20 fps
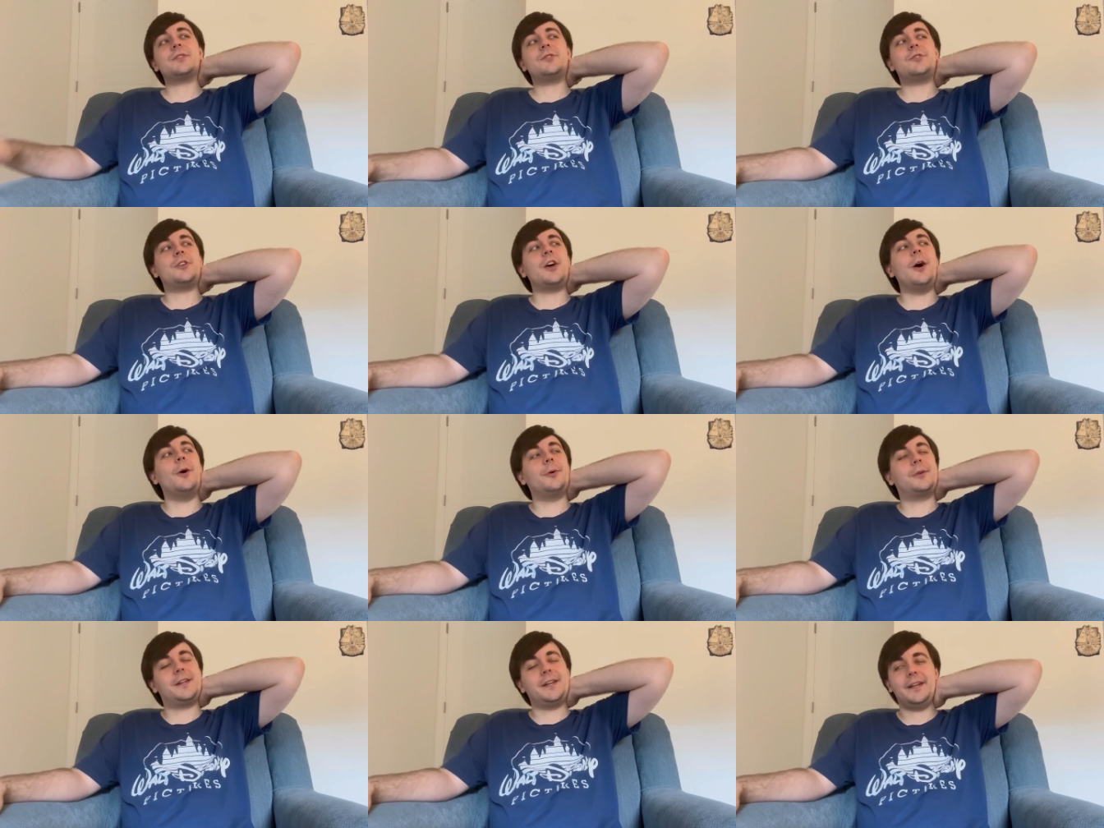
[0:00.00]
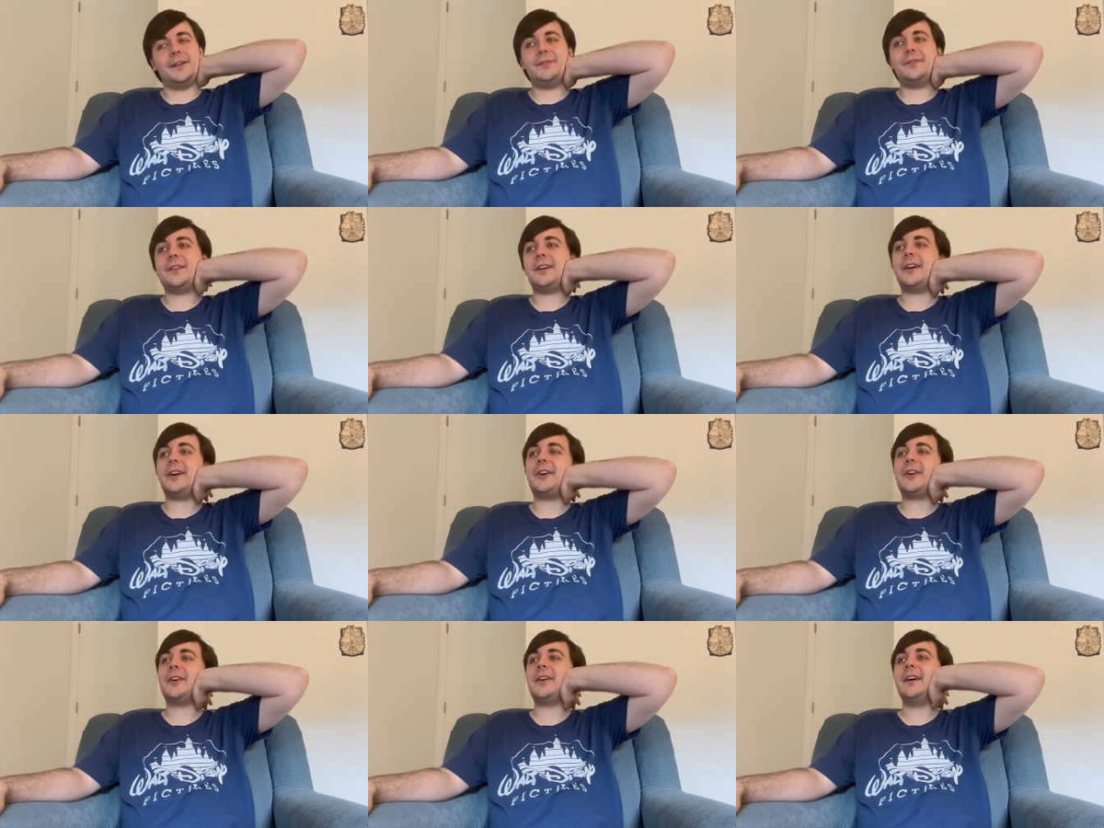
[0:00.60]
joke in
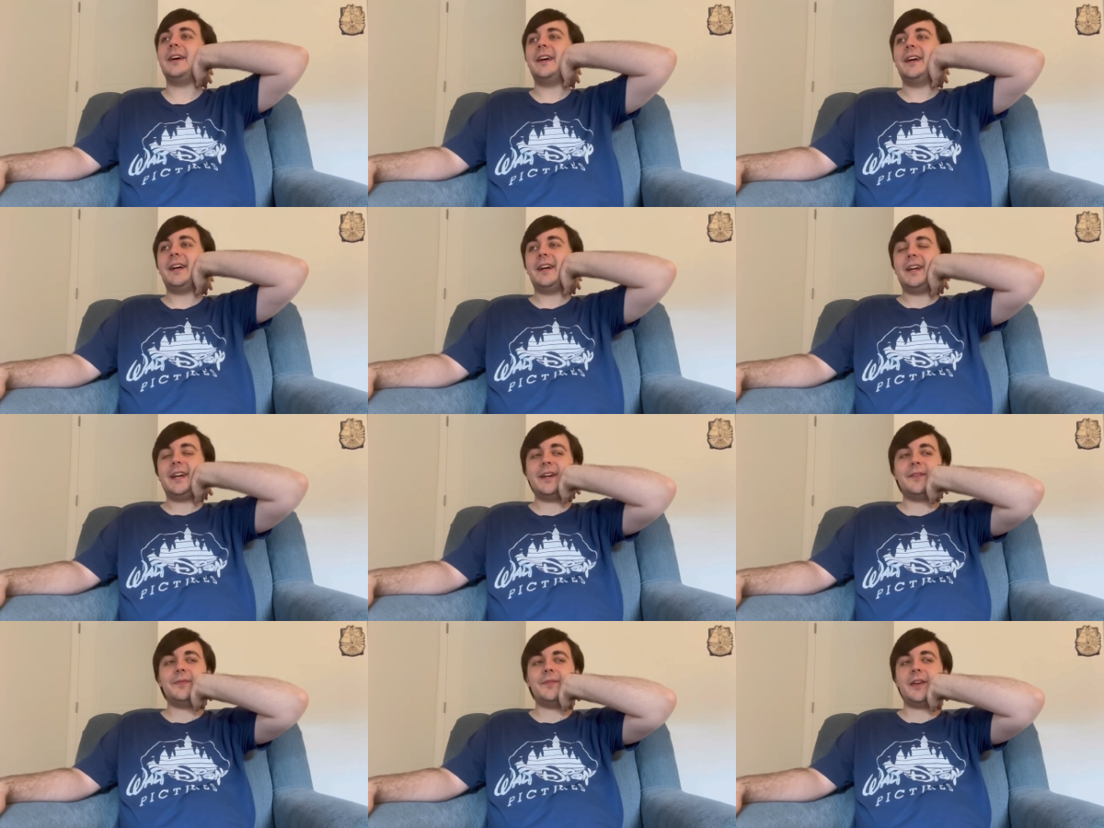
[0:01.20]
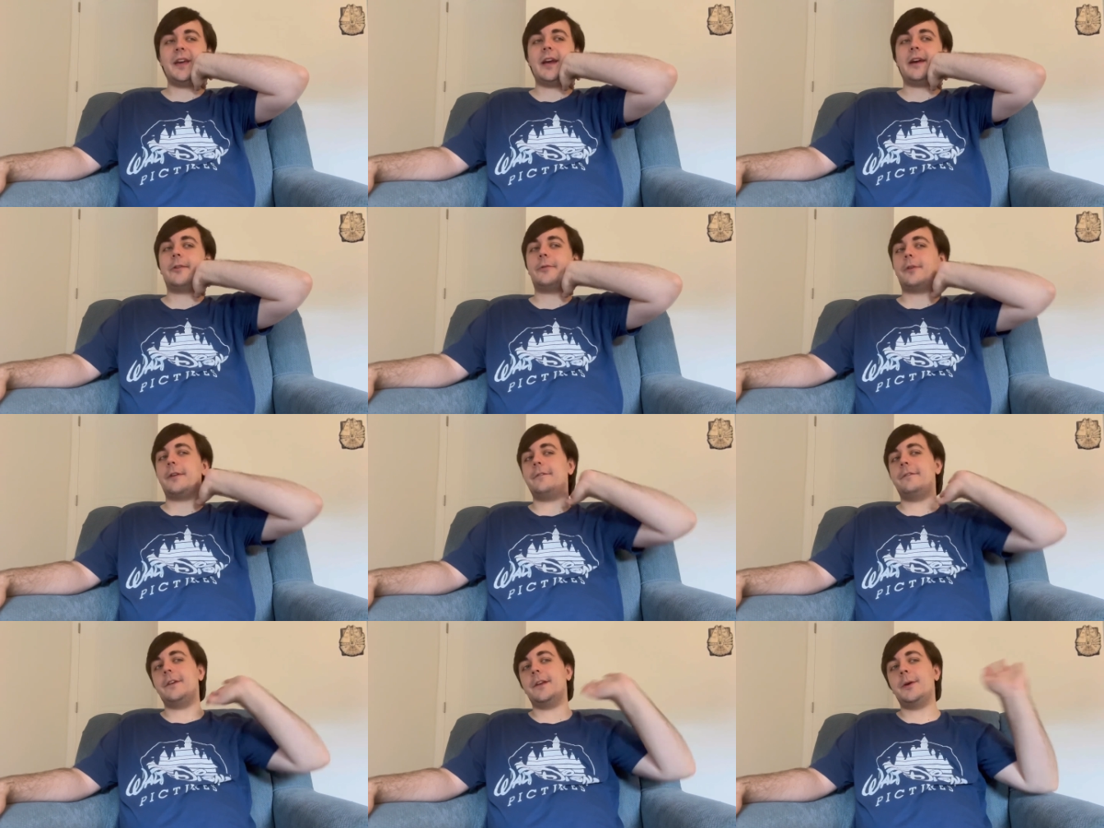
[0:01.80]
there, and the
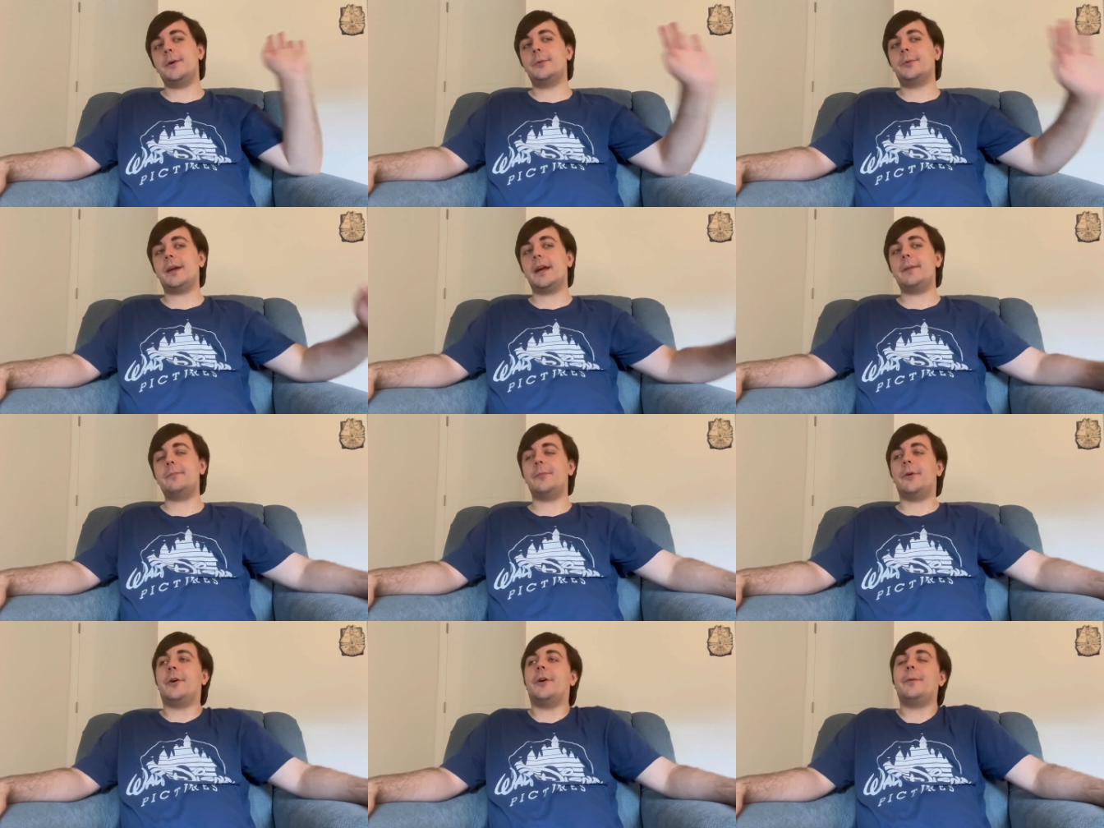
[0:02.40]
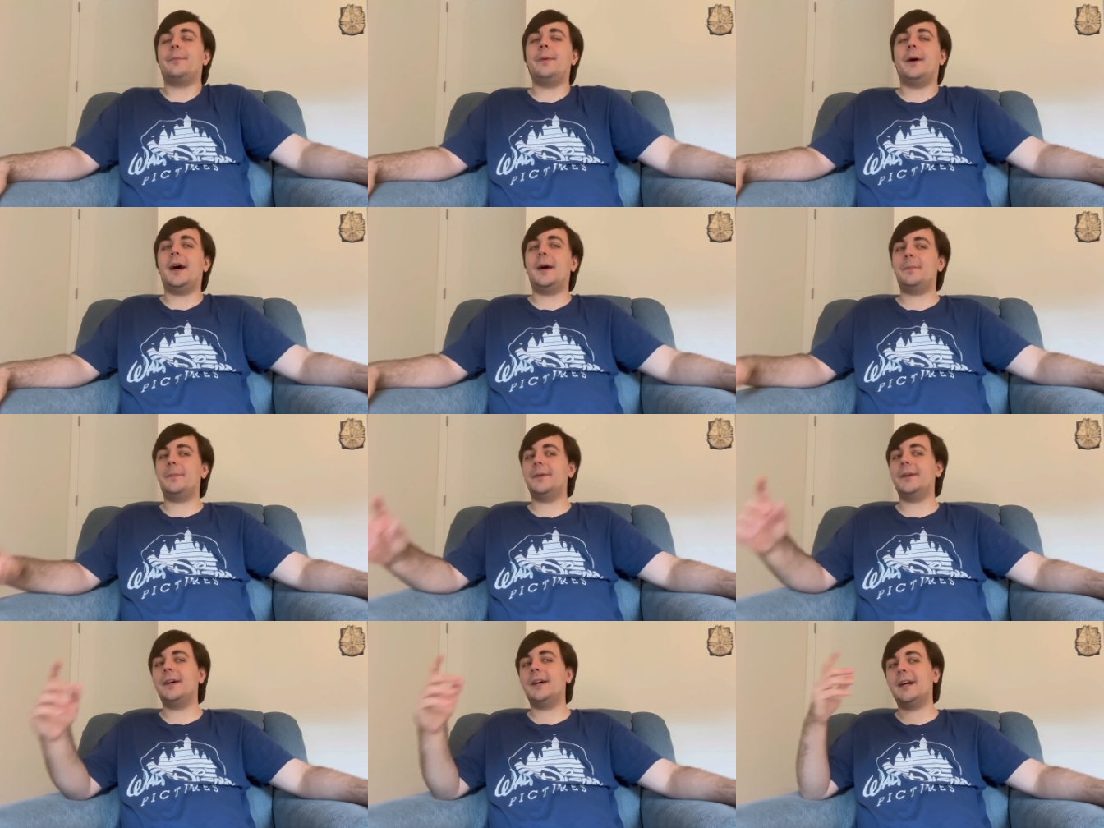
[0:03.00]
angry video game nerd
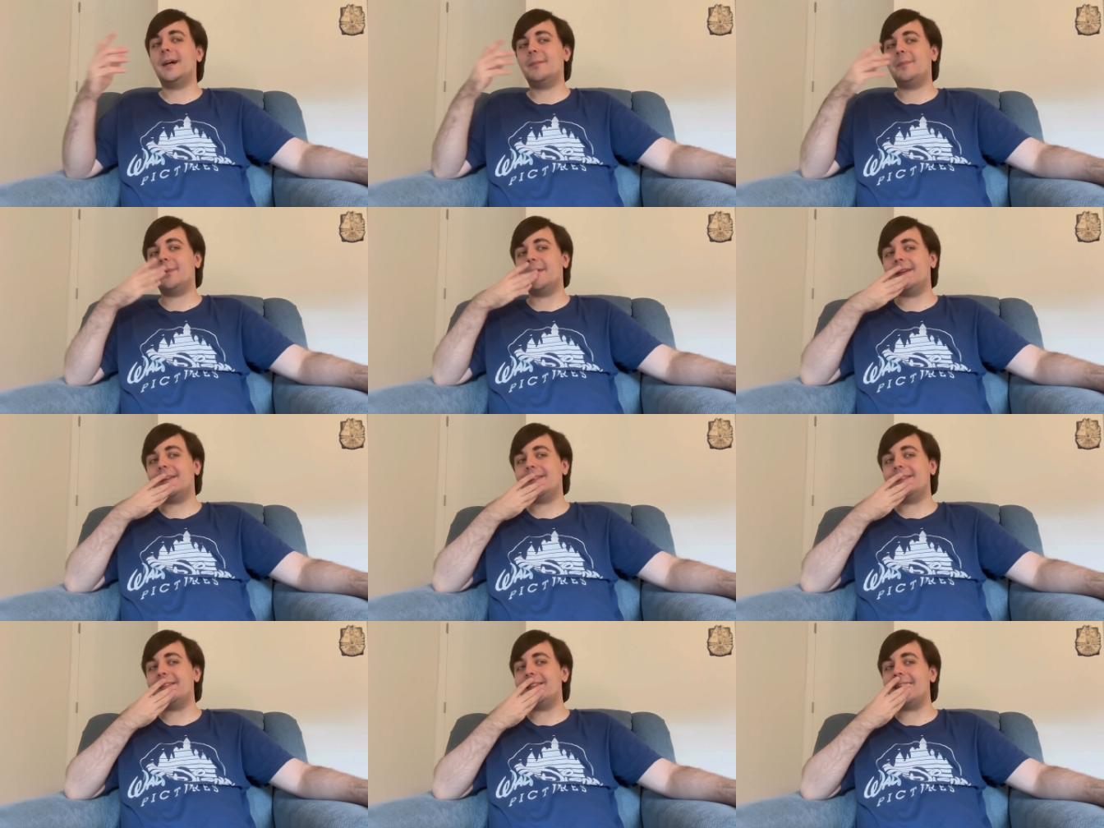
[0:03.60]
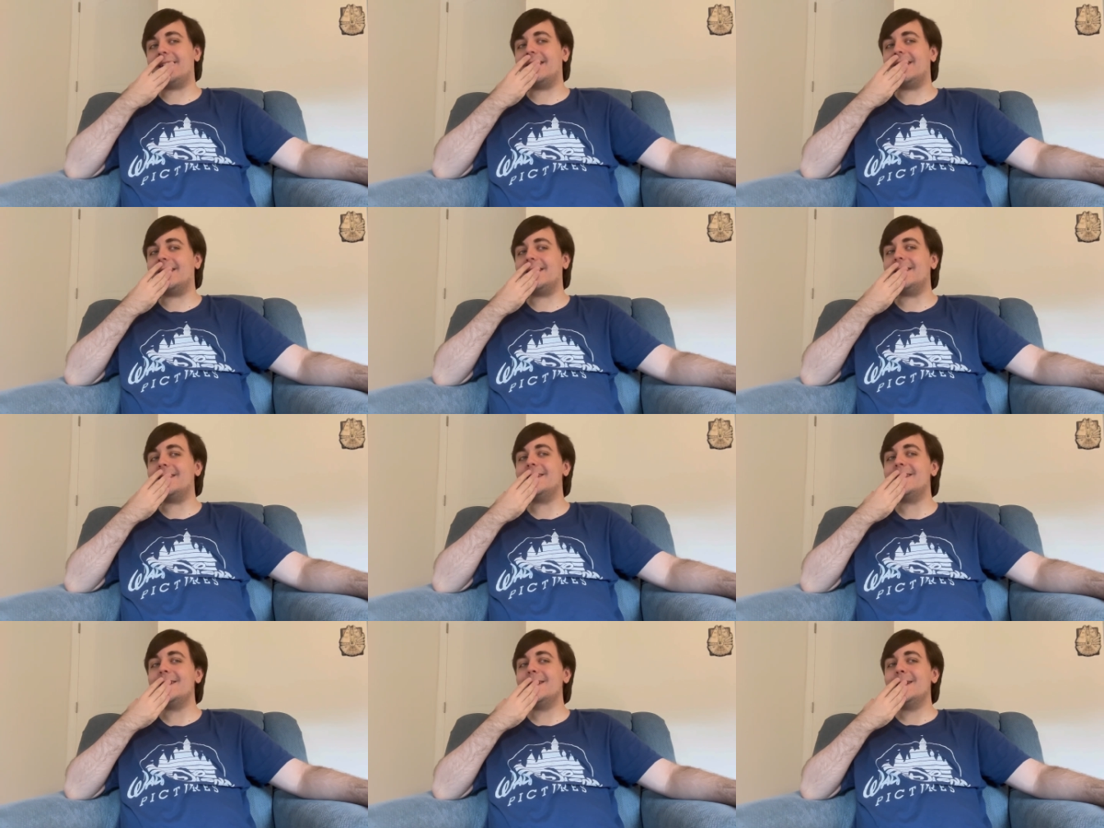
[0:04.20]
popping up, and uh,